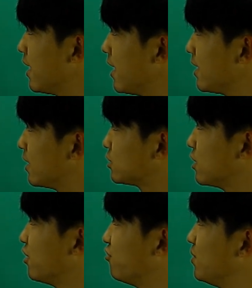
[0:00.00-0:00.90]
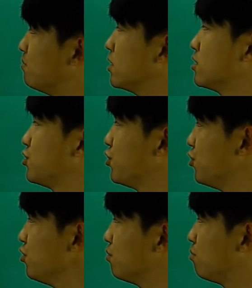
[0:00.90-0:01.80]
a outside of b plus
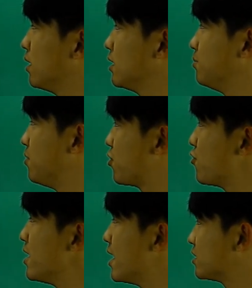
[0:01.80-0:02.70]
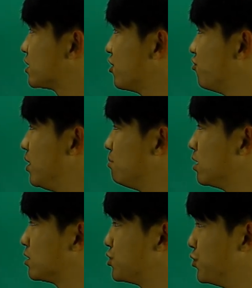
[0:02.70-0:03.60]
2 plus 3 outside of b
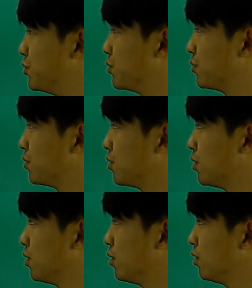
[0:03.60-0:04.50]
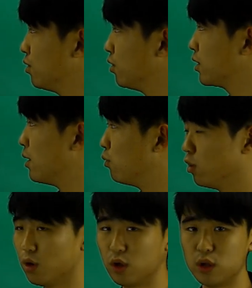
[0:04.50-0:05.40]
plus 2. Okay,
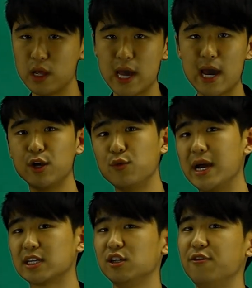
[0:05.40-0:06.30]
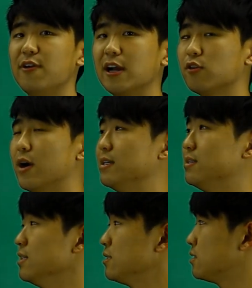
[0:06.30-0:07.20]
well, how do we actually factorize
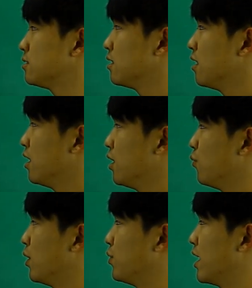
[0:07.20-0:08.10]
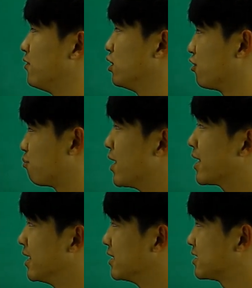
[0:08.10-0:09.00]
this when we have a lot of
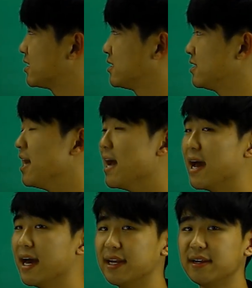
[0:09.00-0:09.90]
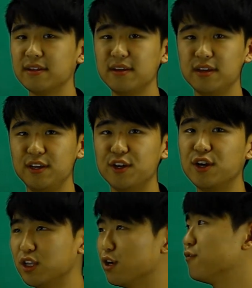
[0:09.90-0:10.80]
brackets and, you know,
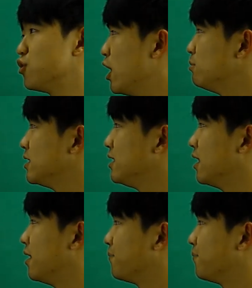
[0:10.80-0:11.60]
a lot of terms in here?